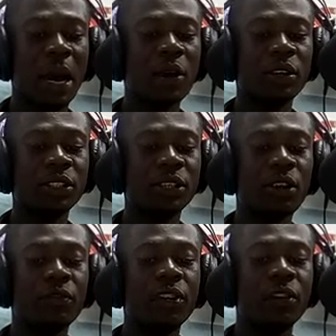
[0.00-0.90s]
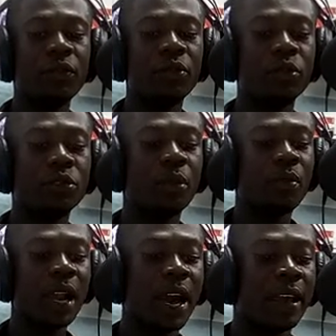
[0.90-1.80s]
by cutting off their food
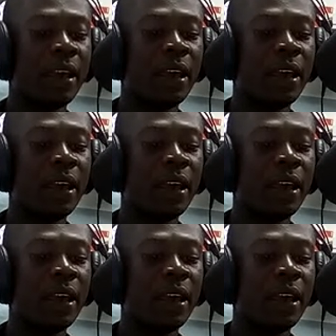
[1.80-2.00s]
supply.